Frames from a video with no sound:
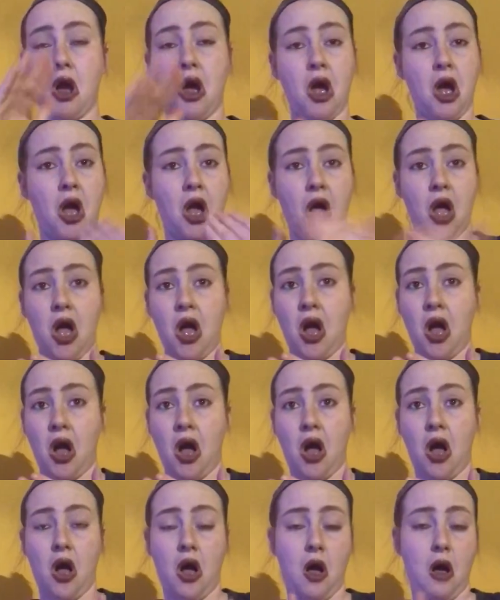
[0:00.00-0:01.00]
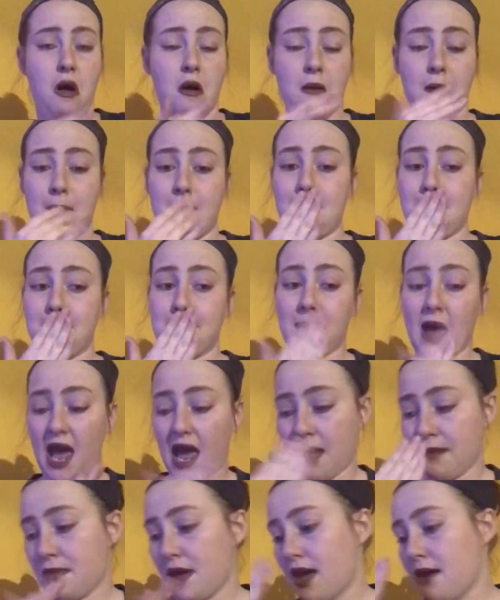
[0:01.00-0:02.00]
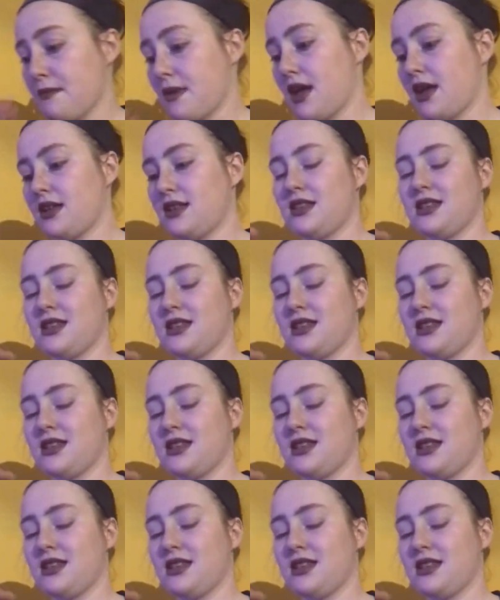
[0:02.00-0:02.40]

predators in 12-step programs,